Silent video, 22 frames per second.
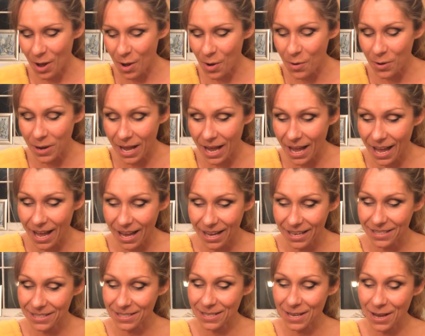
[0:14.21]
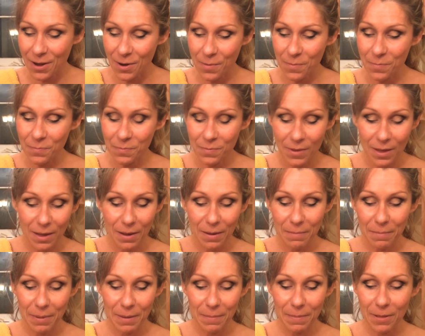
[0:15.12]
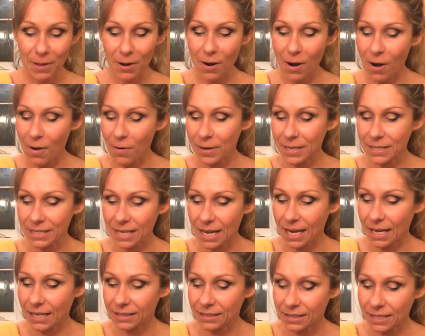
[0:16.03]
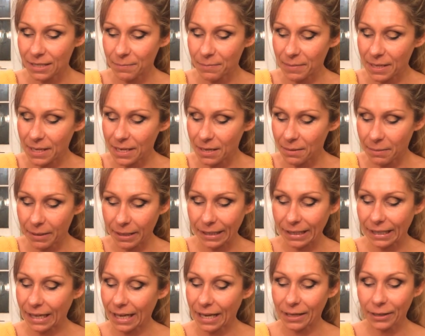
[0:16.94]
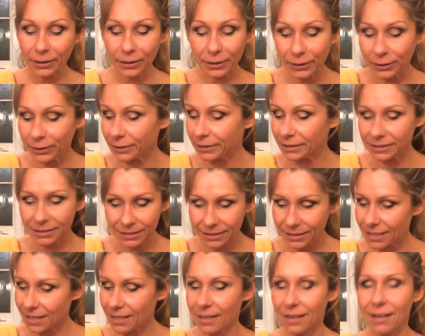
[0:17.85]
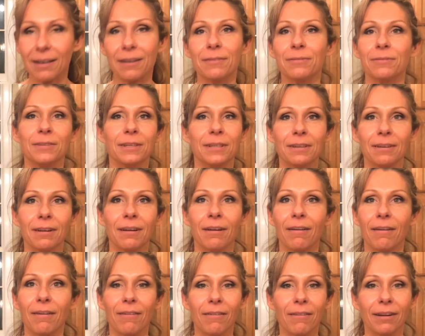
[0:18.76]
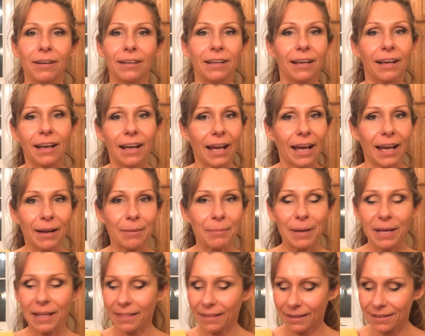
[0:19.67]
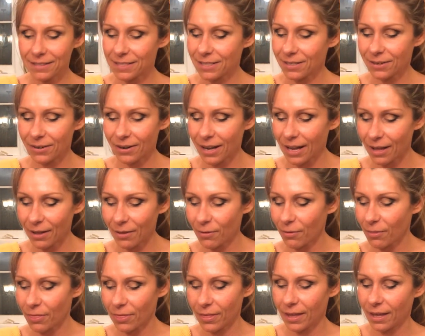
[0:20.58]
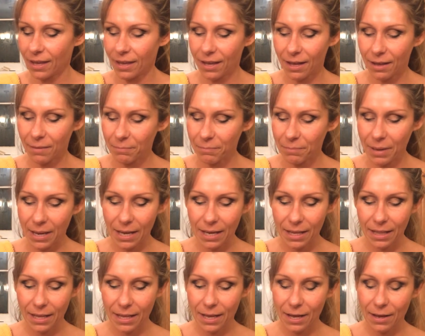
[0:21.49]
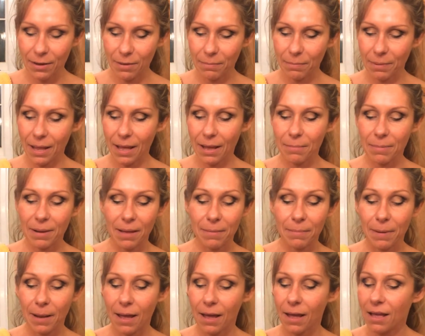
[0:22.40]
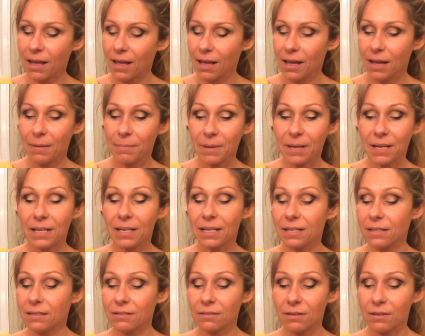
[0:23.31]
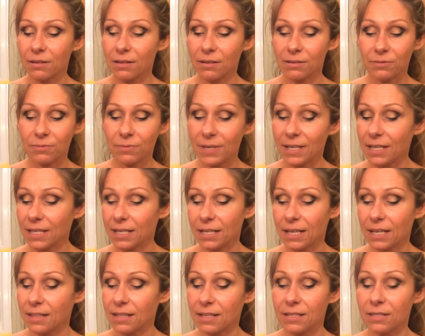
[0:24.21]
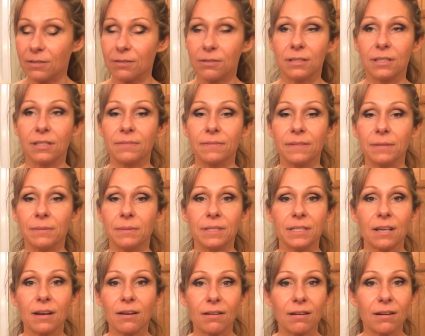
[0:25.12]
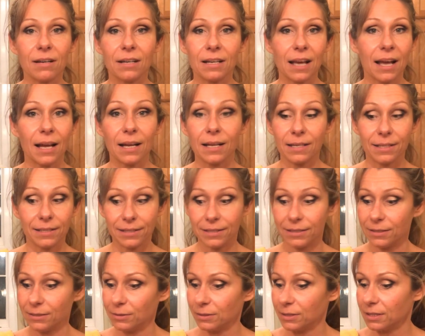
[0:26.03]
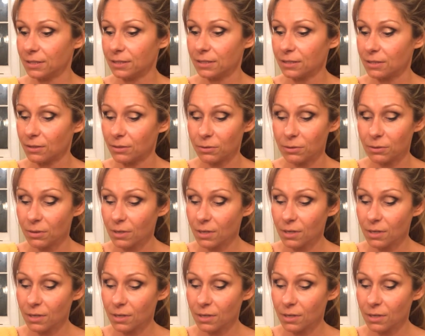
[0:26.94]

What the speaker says: Okay, so people are always asking me about how to cook stuff, and how to make things that are healthy and paleo and blah, blah, blah. But there's really nothing to it. If it was hard, I couldn't do it. So